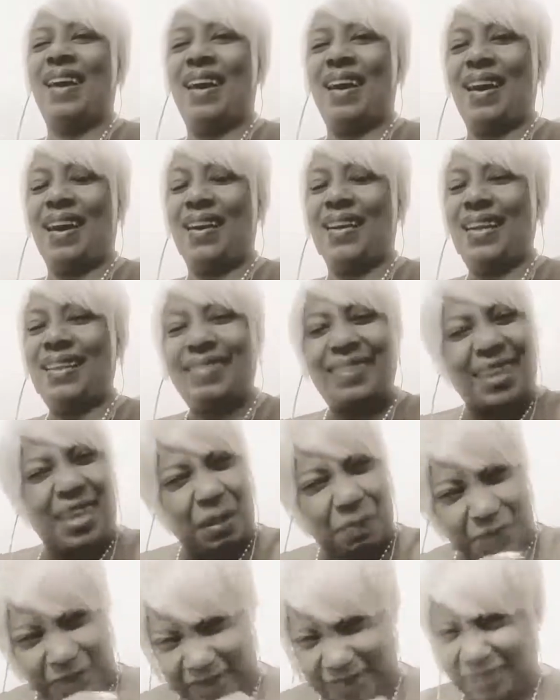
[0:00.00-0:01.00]

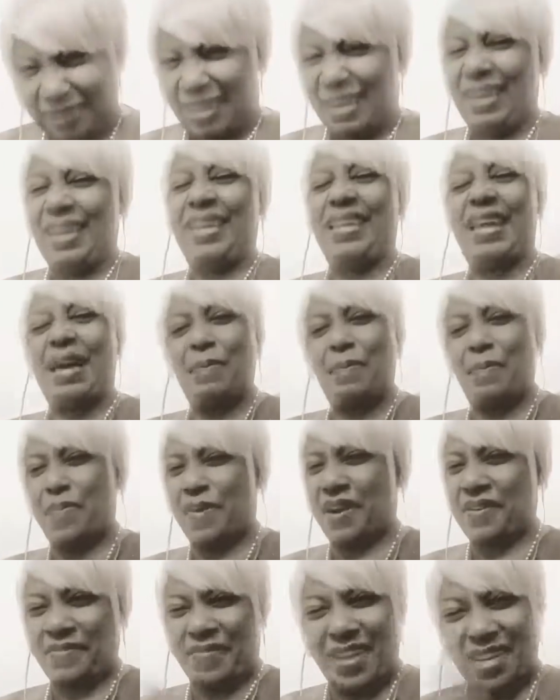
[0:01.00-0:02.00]
Let's keep this clean
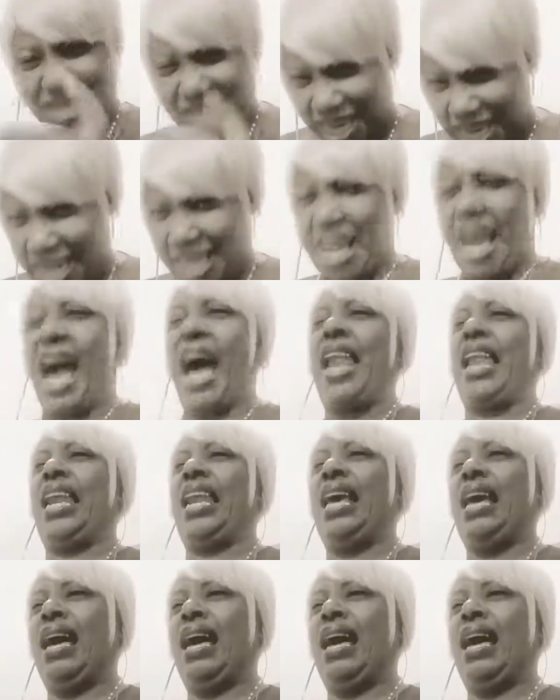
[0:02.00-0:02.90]
and professional.